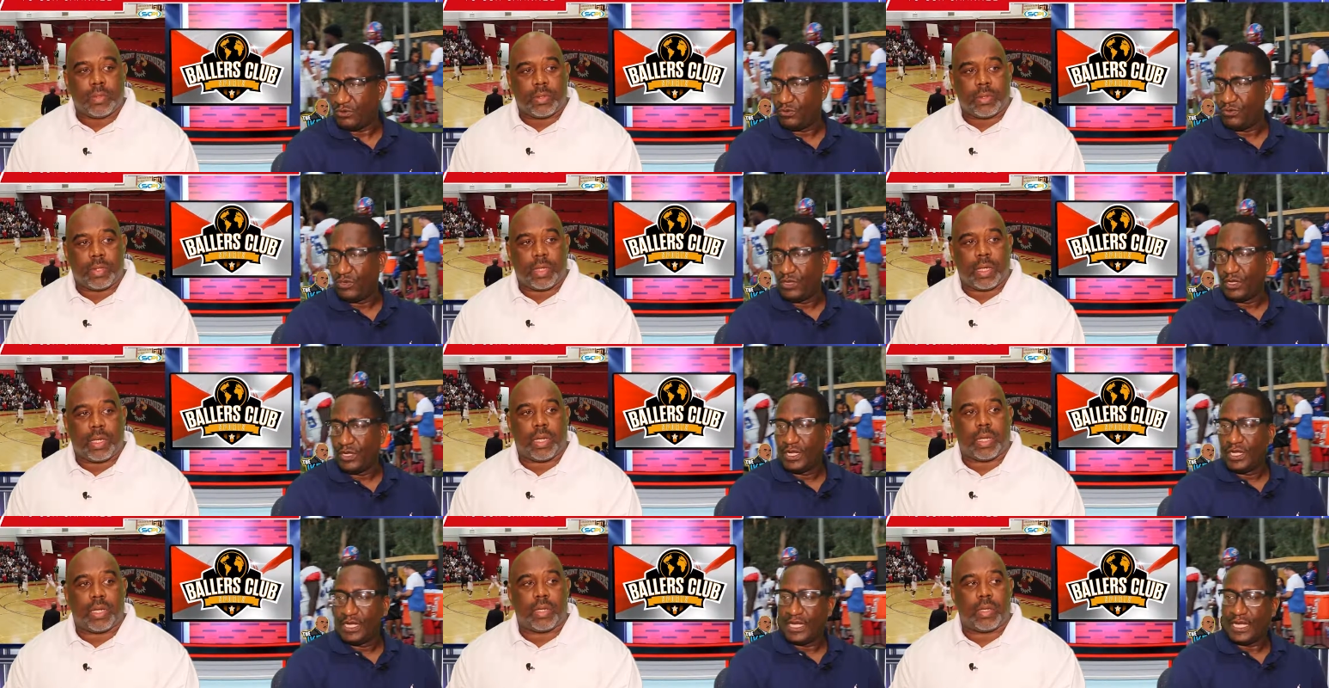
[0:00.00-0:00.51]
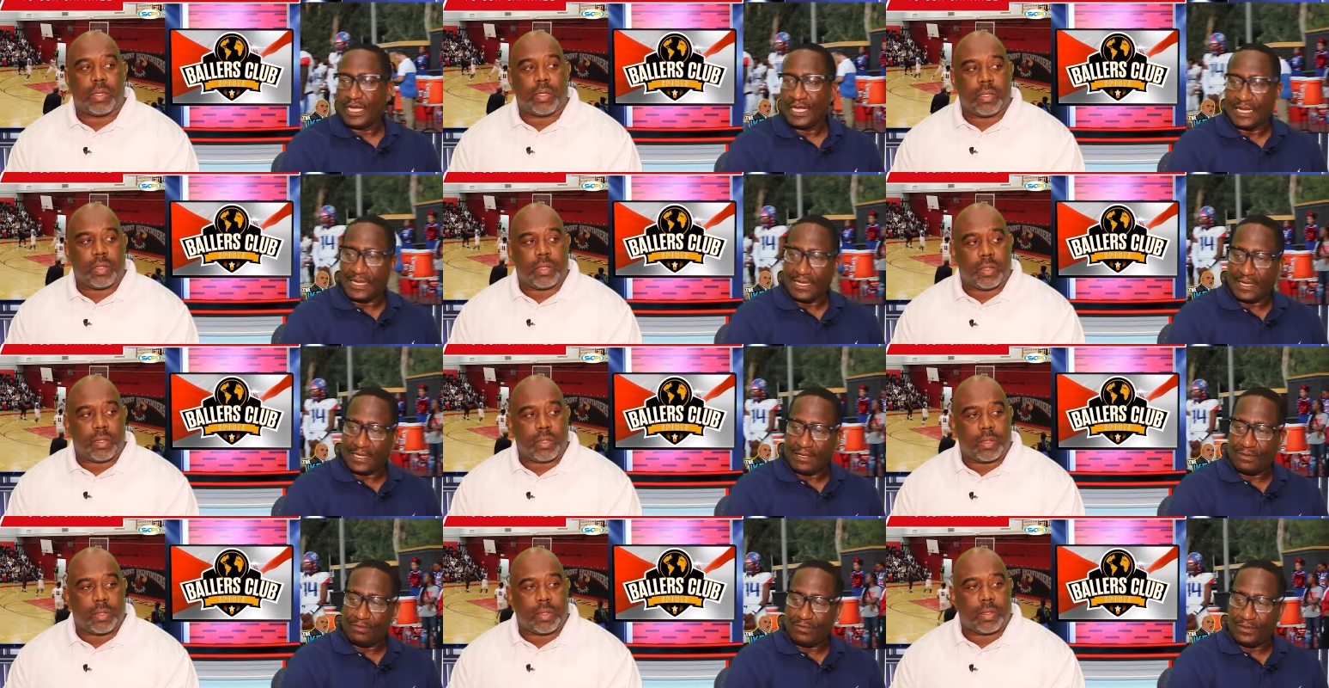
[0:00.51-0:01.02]
Speaker 1: Yeah.
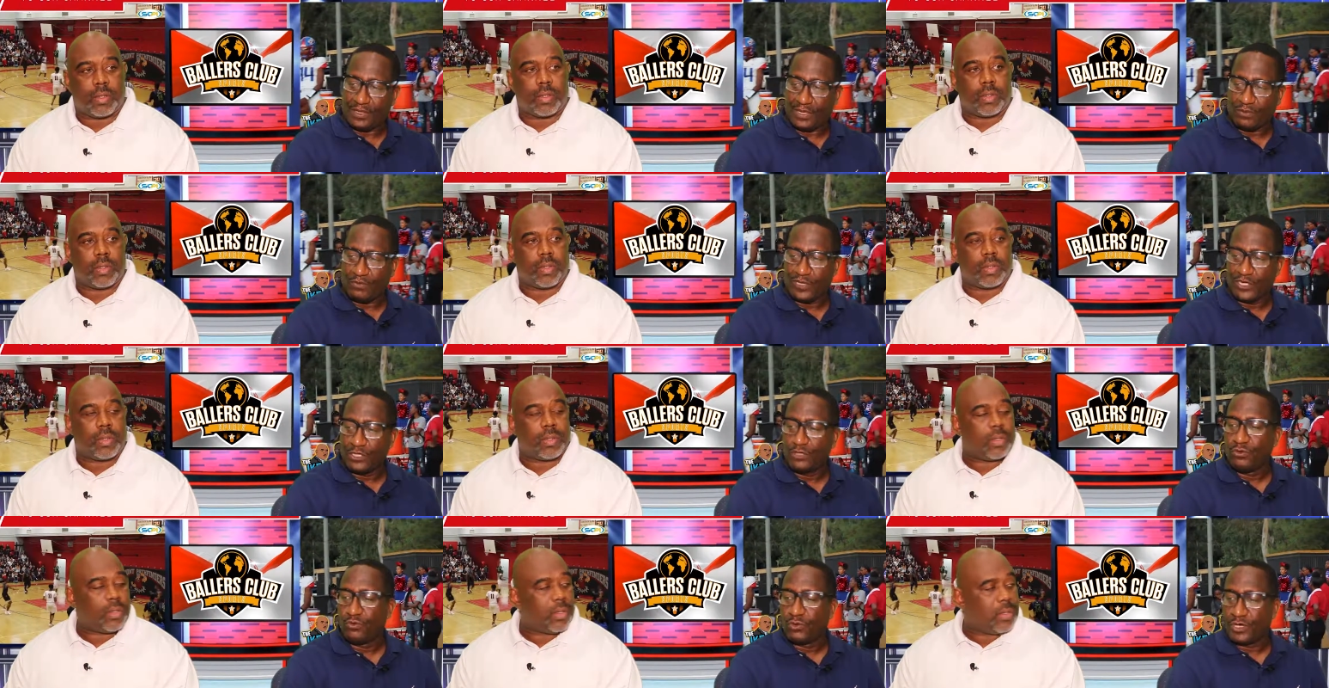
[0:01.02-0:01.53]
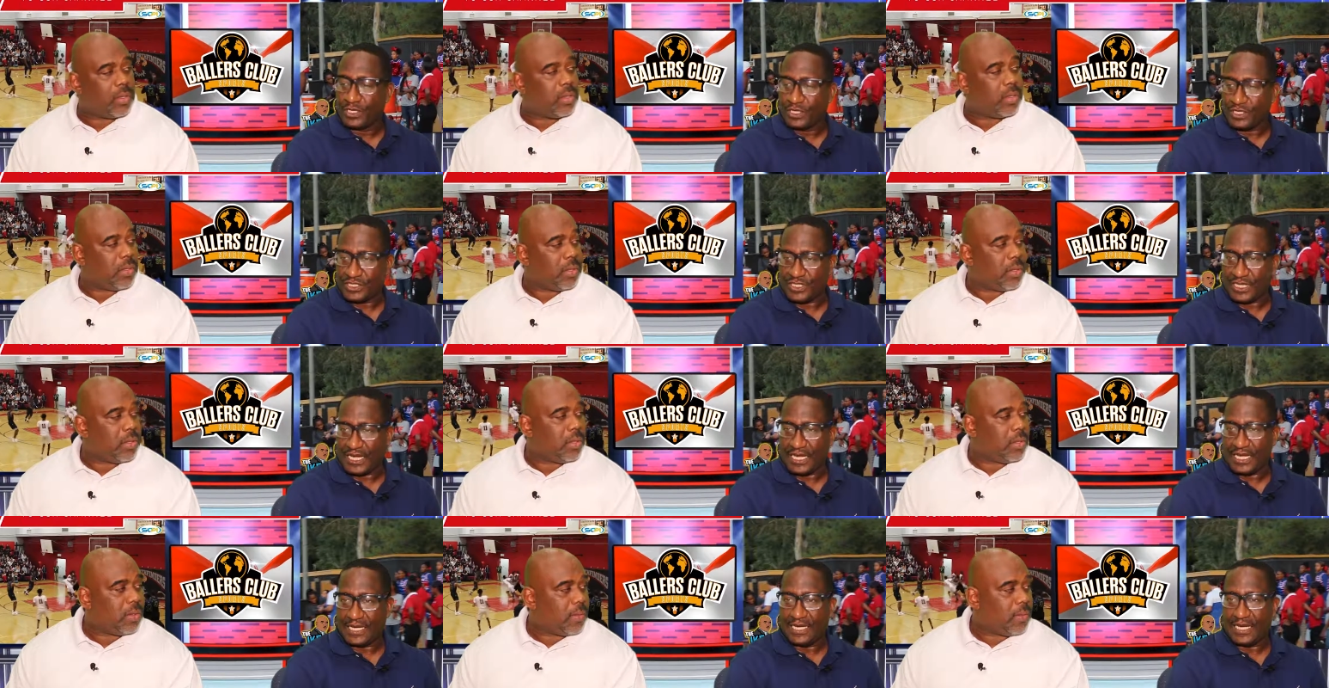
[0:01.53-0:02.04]
And, and, we, we do
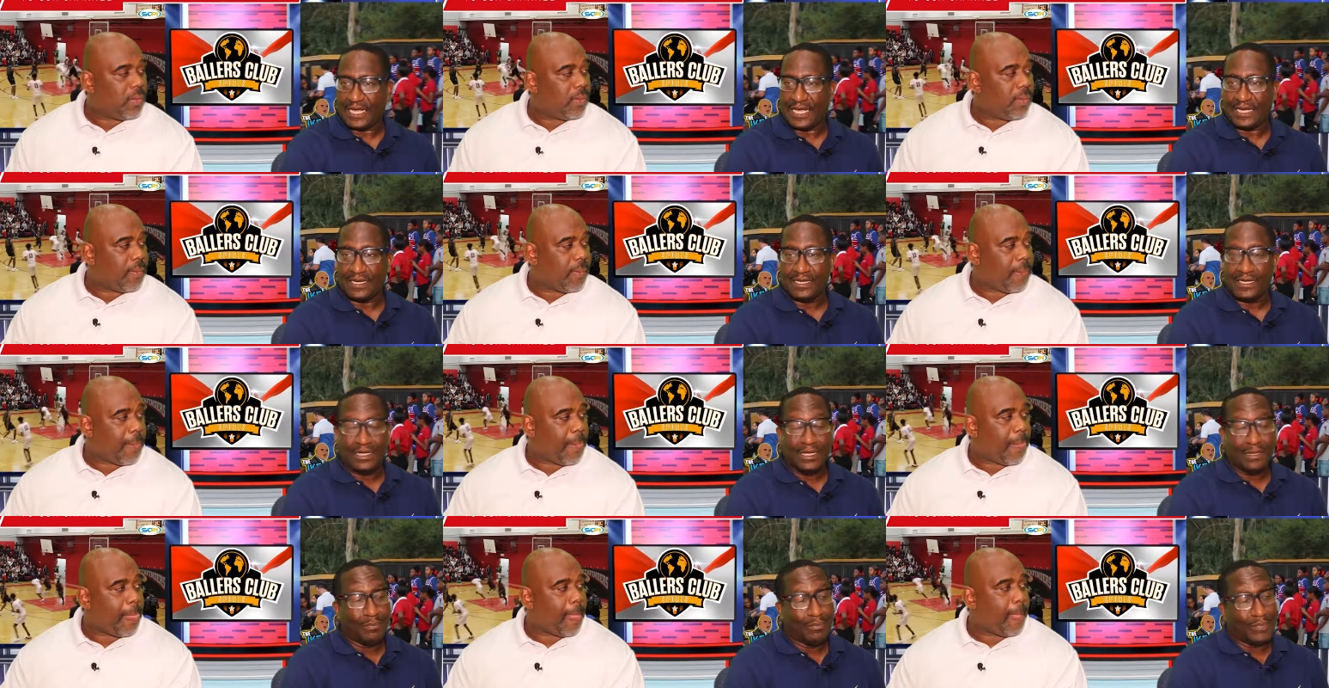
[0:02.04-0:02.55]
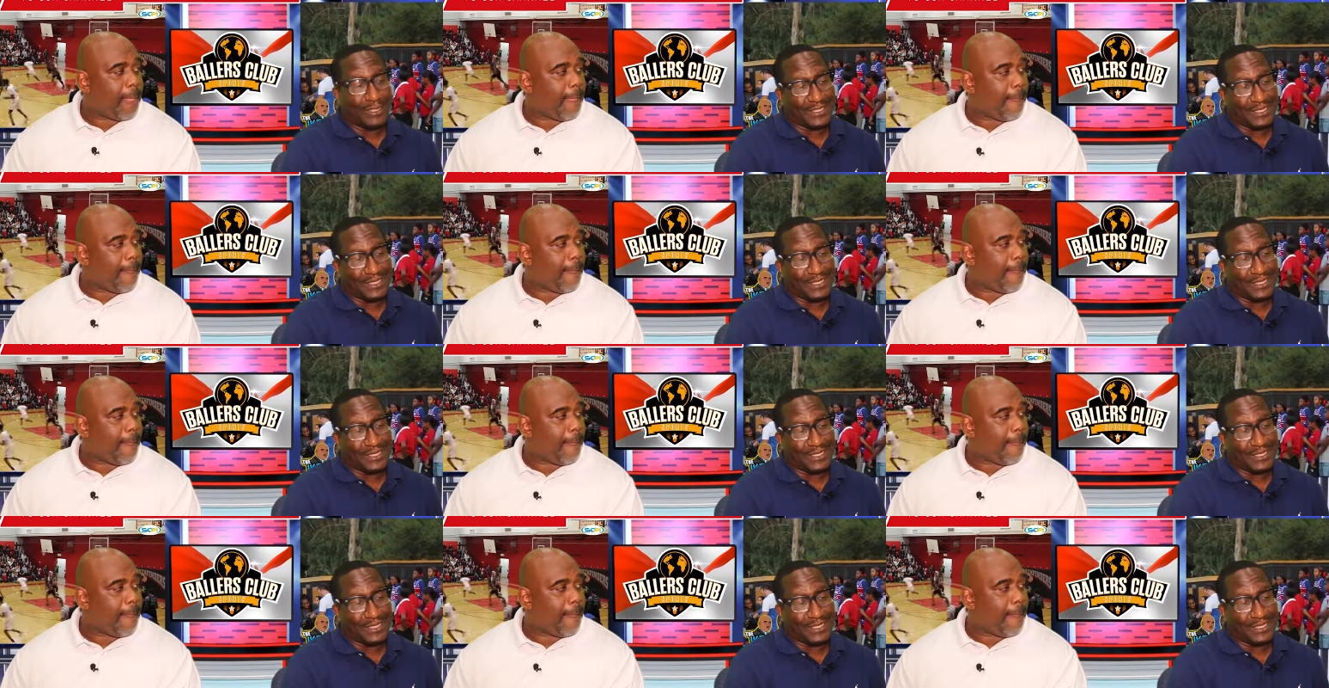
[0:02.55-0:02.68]
understand that.